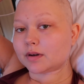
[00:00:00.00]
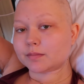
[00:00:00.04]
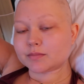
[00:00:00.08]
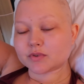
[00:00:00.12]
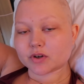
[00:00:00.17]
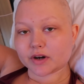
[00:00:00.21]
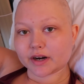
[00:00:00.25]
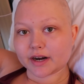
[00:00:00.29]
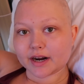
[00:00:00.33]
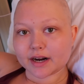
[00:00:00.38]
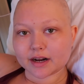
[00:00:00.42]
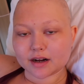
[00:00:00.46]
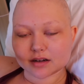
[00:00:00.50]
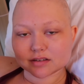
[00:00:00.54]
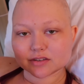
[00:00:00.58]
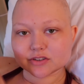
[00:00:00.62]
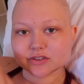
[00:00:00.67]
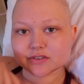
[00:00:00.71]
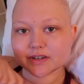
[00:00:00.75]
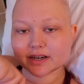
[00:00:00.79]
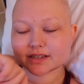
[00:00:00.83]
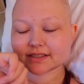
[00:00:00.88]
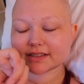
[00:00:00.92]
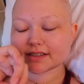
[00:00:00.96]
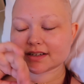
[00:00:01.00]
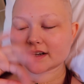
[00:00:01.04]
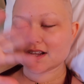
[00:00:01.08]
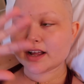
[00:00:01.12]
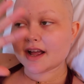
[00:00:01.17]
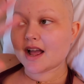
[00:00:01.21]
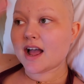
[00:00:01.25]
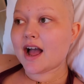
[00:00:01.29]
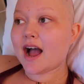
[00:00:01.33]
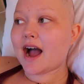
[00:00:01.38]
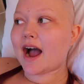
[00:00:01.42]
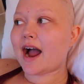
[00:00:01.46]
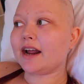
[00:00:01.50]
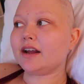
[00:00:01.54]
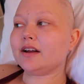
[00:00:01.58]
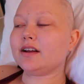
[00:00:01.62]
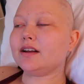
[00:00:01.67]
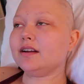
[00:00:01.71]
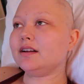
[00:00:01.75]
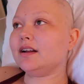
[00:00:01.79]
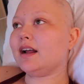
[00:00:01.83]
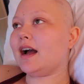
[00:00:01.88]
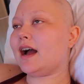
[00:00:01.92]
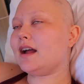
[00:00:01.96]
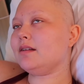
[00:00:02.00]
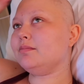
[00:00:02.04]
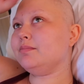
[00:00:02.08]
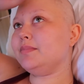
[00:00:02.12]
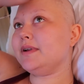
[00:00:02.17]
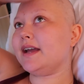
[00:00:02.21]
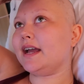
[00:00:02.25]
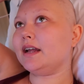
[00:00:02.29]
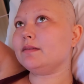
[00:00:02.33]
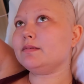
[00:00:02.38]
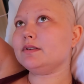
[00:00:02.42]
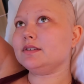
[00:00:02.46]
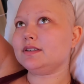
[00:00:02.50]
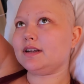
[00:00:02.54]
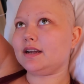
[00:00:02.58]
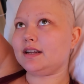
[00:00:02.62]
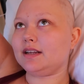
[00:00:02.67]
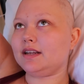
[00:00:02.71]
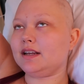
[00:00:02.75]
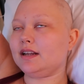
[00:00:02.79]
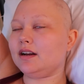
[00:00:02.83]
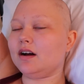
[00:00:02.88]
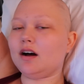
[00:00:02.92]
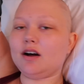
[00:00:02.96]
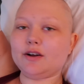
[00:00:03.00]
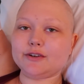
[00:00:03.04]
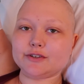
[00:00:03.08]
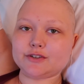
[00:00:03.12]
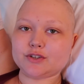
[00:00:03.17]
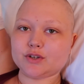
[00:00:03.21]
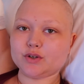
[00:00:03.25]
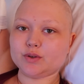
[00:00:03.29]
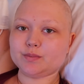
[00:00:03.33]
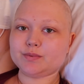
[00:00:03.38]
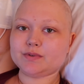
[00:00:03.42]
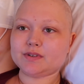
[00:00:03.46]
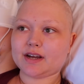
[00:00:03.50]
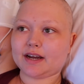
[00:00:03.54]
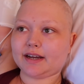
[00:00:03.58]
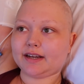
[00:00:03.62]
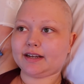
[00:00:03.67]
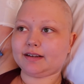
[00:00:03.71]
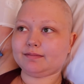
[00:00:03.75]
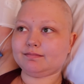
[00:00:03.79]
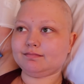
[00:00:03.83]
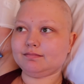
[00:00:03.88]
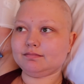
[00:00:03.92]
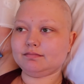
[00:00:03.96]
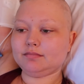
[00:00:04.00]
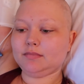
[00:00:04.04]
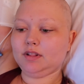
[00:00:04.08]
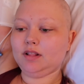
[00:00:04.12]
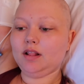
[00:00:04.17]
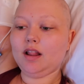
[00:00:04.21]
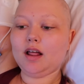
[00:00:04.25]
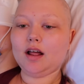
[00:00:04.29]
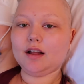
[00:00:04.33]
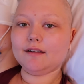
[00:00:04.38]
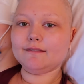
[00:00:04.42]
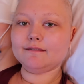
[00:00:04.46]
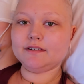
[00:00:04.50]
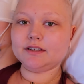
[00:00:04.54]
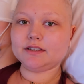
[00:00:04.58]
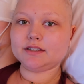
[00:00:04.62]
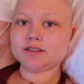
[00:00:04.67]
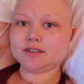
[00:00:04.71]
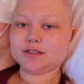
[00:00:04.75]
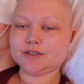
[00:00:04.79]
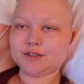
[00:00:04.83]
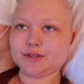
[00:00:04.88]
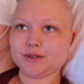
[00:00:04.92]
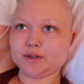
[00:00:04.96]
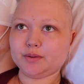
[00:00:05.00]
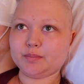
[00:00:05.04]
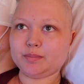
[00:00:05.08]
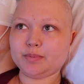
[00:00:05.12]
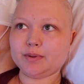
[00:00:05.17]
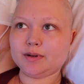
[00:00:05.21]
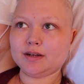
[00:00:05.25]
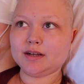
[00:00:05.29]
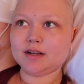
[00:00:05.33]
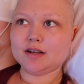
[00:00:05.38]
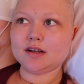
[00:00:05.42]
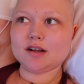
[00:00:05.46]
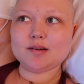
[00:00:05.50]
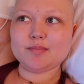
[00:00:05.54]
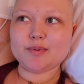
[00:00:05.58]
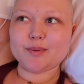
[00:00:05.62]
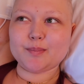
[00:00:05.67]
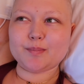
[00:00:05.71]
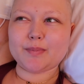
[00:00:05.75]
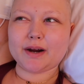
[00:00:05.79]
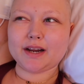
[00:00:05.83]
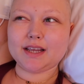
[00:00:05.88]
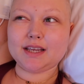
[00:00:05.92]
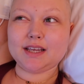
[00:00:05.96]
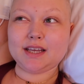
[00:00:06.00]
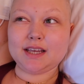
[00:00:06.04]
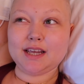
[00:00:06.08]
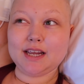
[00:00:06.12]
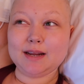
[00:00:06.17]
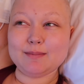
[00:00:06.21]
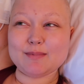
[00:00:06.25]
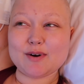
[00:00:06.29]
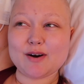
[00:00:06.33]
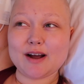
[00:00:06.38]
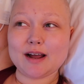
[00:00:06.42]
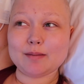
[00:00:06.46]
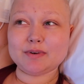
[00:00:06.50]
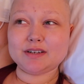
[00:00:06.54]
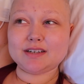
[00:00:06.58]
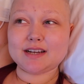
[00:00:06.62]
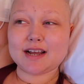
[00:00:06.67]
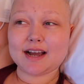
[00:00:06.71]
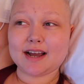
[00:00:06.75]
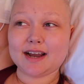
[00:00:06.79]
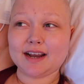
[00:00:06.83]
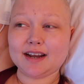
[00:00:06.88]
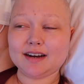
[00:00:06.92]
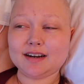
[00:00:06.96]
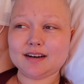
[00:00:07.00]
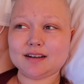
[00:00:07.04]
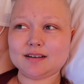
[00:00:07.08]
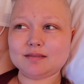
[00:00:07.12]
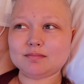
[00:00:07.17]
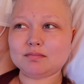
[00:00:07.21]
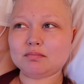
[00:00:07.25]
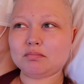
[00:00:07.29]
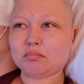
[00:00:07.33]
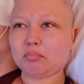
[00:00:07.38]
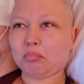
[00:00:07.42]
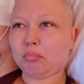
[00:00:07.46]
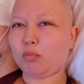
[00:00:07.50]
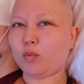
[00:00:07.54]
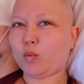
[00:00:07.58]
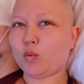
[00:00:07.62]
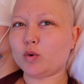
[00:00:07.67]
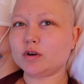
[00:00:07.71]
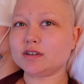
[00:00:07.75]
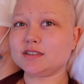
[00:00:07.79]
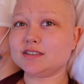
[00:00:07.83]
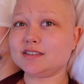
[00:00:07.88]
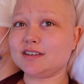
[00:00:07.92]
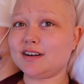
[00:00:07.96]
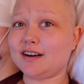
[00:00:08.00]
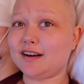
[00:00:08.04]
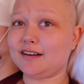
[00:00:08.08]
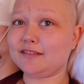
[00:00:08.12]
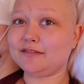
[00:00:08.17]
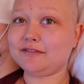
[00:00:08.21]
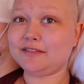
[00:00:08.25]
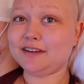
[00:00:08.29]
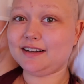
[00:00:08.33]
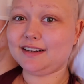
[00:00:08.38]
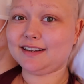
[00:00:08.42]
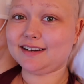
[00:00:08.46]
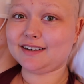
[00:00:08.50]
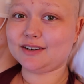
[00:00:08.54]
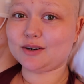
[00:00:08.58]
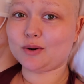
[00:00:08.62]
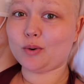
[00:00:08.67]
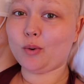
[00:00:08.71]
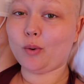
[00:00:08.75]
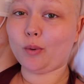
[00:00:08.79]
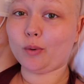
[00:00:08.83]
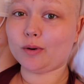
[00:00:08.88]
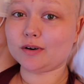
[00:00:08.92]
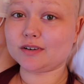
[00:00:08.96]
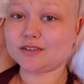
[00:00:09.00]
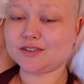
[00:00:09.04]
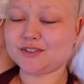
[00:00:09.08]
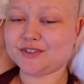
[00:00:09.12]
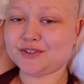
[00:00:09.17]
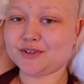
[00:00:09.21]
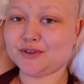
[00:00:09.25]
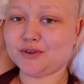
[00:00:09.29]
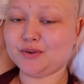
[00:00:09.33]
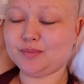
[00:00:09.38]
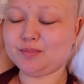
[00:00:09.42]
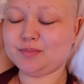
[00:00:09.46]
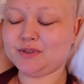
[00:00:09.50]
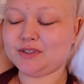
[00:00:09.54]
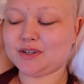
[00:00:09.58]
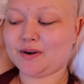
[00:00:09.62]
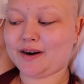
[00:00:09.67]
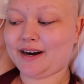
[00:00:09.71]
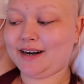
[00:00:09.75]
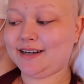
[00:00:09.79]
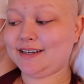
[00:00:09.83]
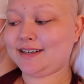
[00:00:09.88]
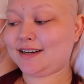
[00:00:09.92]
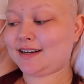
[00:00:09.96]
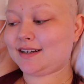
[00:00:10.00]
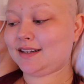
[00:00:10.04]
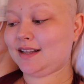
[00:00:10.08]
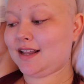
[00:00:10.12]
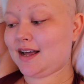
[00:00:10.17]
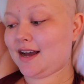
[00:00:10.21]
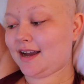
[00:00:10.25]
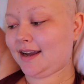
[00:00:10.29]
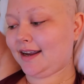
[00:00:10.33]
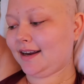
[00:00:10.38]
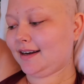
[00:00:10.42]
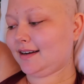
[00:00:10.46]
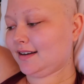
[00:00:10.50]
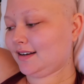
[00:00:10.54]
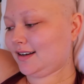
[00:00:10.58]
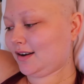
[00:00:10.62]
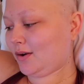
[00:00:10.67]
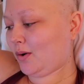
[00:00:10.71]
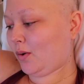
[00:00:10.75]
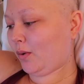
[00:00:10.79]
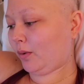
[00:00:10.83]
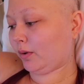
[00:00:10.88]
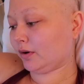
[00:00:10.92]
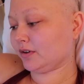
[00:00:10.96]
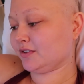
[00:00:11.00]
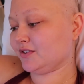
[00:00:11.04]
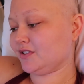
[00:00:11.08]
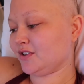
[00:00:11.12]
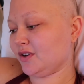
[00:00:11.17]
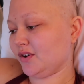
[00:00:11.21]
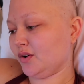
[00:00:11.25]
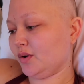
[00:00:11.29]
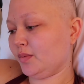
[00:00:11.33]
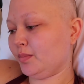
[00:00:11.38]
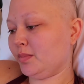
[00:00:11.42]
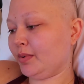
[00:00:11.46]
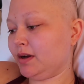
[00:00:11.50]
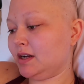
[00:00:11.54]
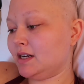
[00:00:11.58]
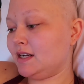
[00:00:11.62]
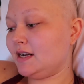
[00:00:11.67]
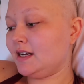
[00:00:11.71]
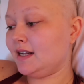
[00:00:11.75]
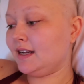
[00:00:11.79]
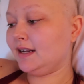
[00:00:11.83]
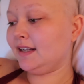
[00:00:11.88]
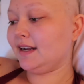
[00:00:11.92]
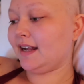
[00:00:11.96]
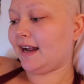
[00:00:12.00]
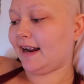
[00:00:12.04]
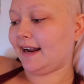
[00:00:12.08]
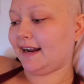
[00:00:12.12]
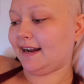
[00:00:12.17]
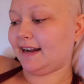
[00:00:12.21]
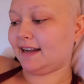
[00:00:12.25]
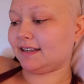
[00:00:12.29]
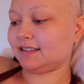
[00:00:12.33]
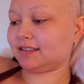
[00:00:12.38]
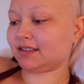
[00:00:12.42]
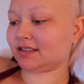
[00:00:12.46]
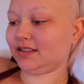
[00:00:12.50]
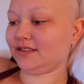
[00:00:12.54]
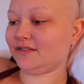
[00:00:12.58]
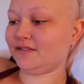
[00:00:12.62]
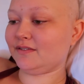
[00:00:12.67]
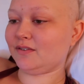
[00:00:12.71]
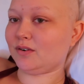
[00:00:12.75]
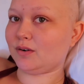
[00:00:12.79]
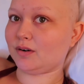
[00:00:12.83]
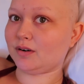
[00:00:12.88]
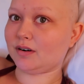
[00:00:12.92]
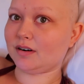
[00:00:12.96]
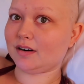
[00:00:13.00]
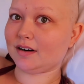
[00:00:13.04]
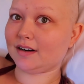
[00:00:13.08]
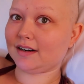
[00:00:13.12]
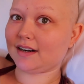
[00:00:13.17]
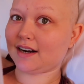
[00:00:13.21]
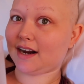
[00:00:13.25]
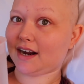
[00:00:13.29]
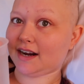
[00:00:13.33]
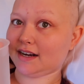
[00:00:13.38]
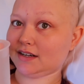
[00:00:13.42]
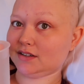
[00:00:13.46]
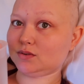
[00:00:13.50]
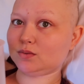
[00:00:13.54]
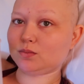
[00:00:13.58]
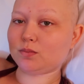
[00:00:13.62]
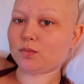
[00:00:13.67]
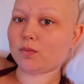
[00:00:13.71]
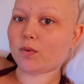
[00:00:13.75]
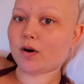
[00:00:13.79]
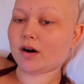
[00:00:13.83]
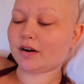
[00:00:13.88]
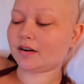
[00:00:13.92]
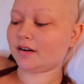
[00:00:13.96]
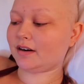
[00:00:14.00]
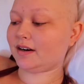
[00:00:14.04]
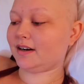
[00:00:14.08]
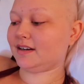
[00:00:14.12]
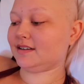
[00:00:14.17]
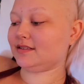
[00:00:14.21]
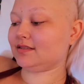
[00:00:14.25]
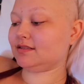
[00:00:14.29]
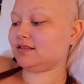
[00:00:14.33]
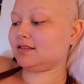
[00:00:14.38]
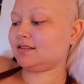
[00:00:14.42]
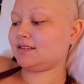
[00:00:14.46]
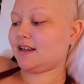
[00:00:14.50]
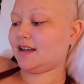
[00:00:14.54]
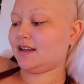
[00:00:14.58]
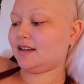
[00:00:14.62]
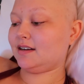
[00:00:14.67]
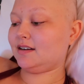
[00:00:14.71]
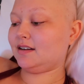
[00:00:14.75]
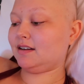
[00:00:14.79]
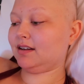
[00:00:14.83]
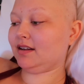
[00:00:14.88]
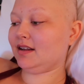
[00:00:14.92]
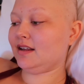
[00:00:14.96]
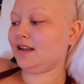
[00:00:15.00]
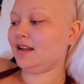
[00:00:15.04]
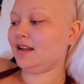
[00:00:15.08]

sorry, I got distracted. I'd be able to eat all soups. I love soup, but my chemo appetite was not feeling the corn soup, so I declined the corn soup, asked for an iced water instead,